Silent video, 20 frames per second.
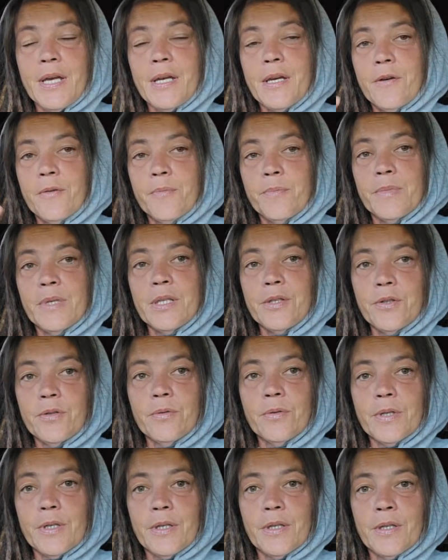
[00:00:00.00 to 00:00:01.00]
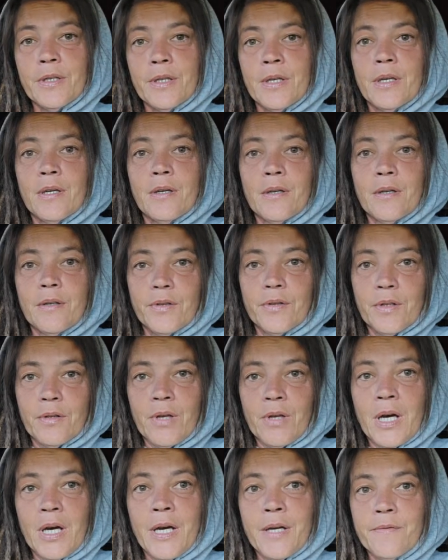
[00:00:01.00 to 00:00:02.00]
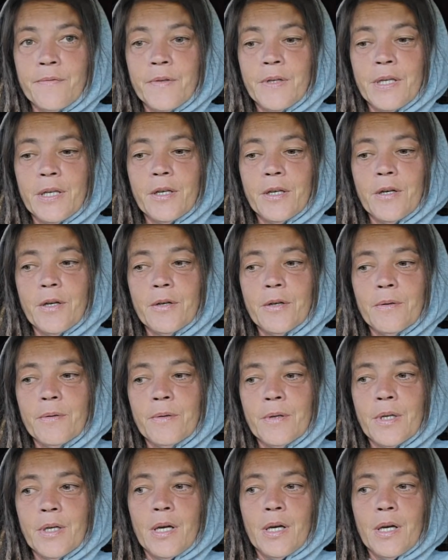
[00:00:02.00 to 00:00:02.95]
of me doing the live video,